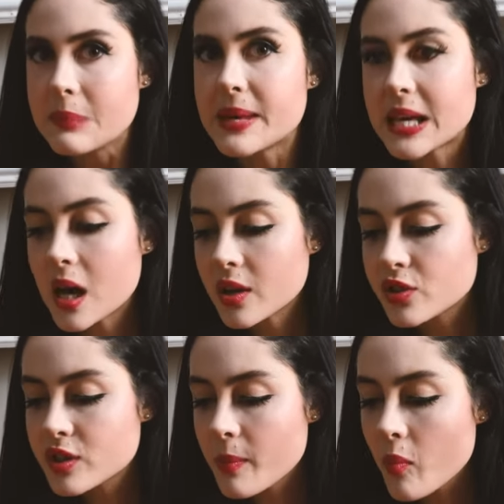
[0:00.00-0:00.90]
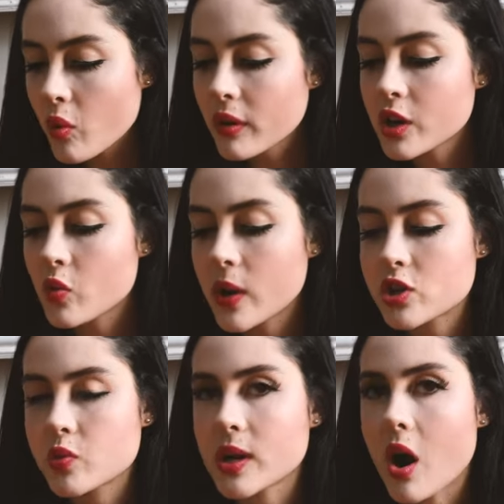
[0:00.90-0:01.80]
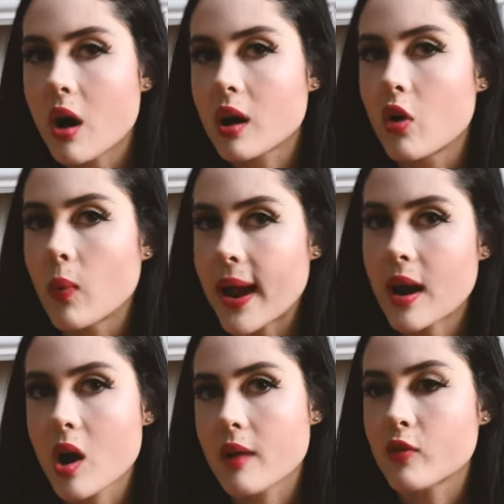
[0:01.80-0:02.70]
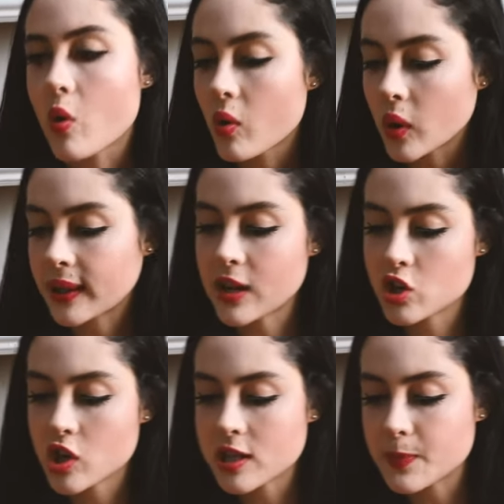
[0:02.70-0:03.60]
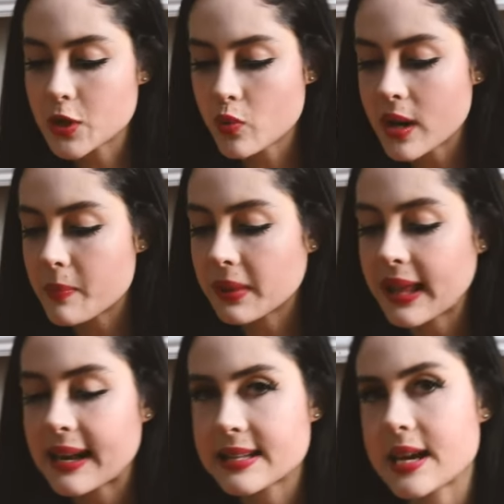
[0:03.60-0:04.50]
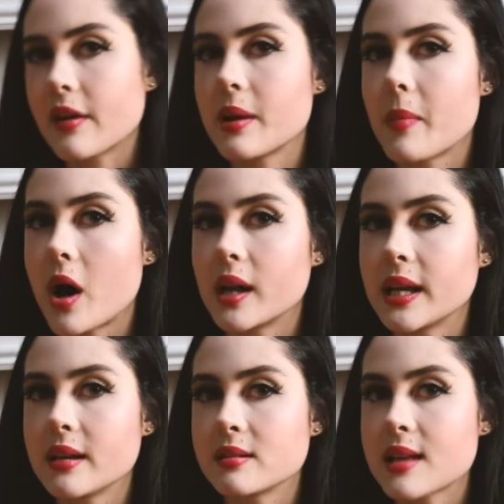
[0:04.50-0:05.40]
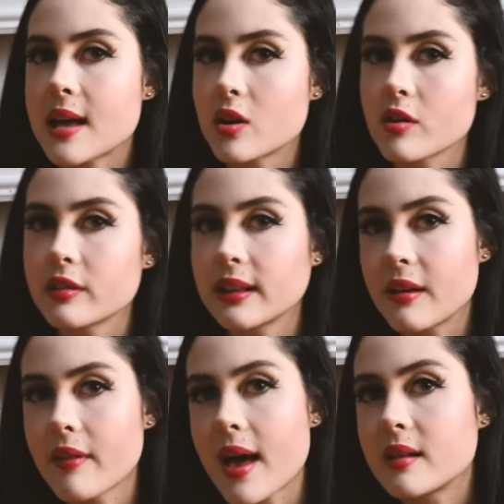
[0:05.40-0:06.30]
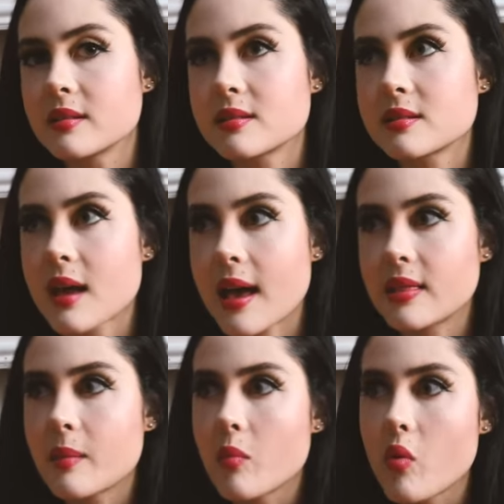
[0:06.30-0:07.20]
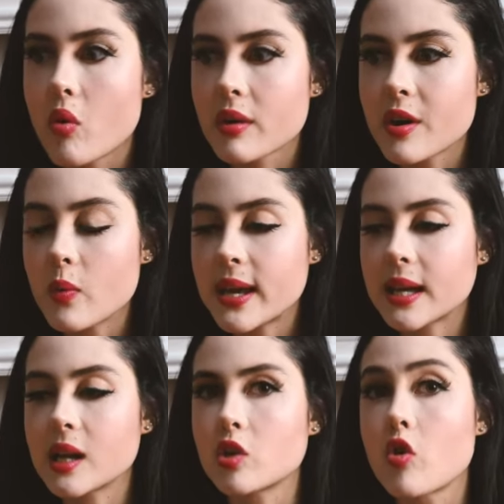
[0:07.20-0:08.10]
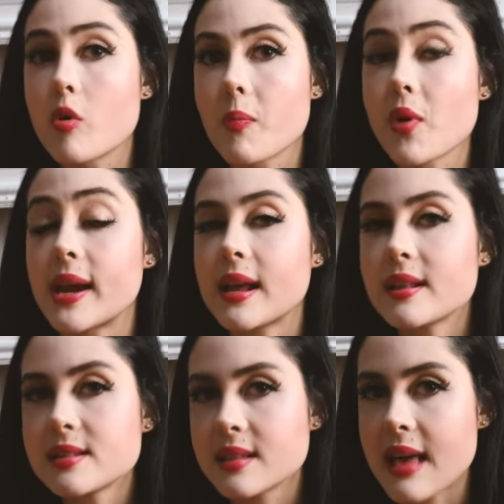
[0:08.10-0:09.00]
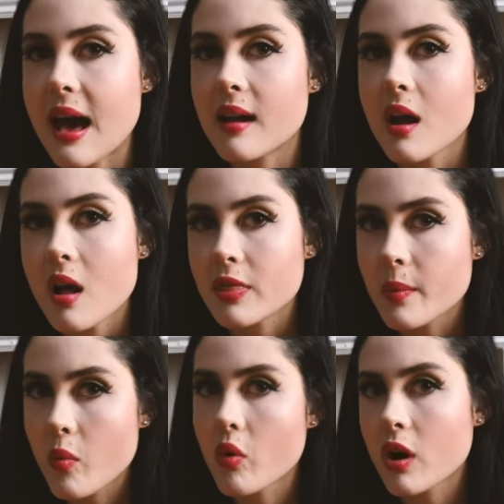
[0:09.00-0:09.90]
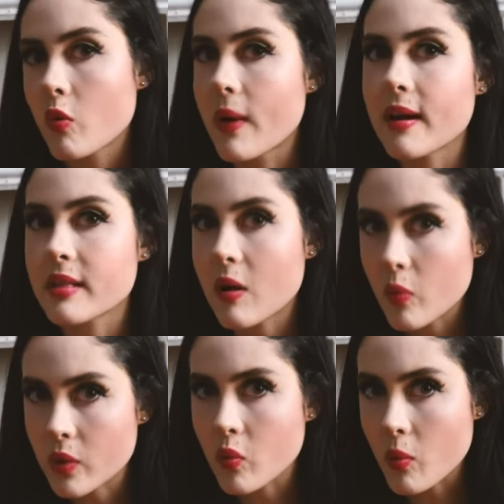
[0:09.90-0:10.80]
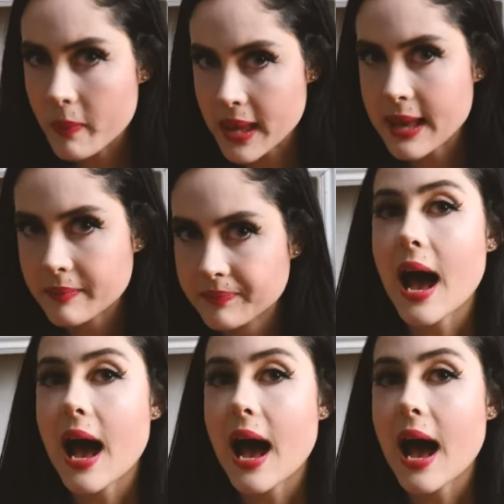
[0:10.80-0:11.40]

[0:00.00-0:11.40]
Because the more in which we are aware of correlations between planetary bodies and earthly events, and the more that we can incorporate into that, the more aware that we will be.